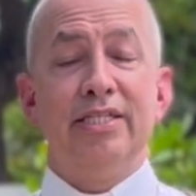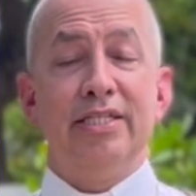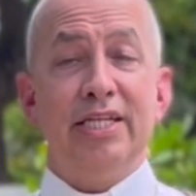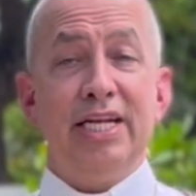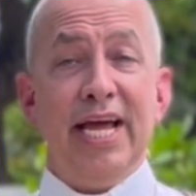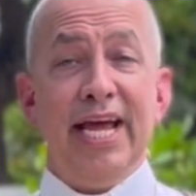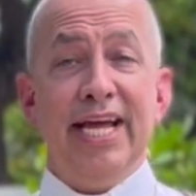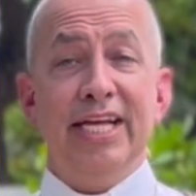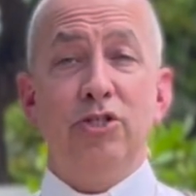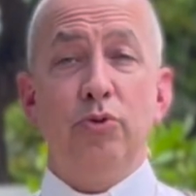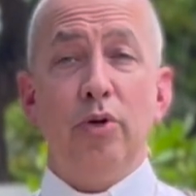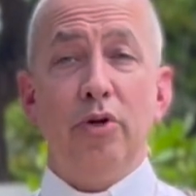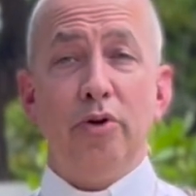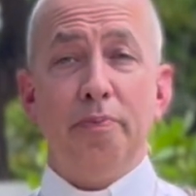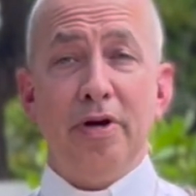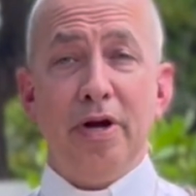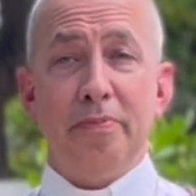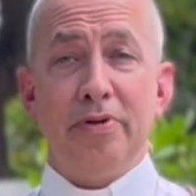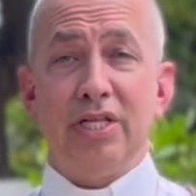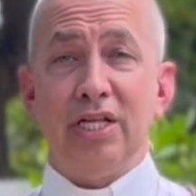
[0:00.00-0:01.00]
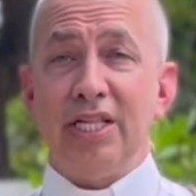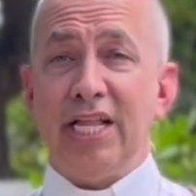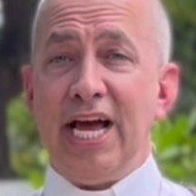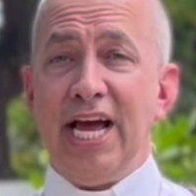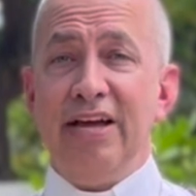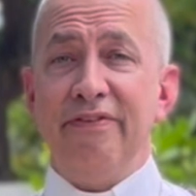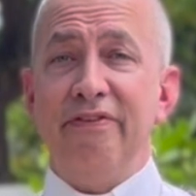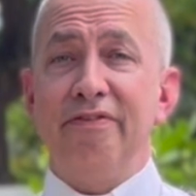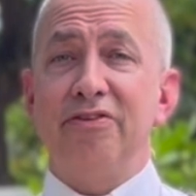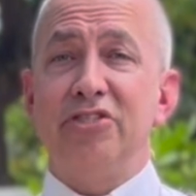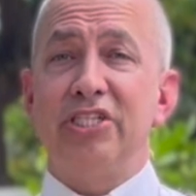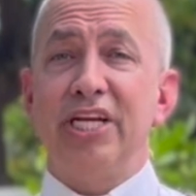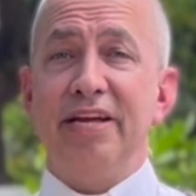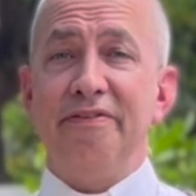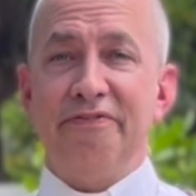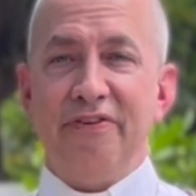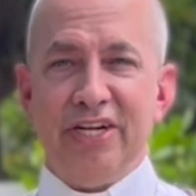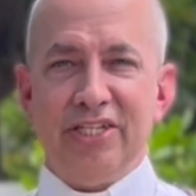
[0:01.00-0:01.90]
today as we remember the life of St.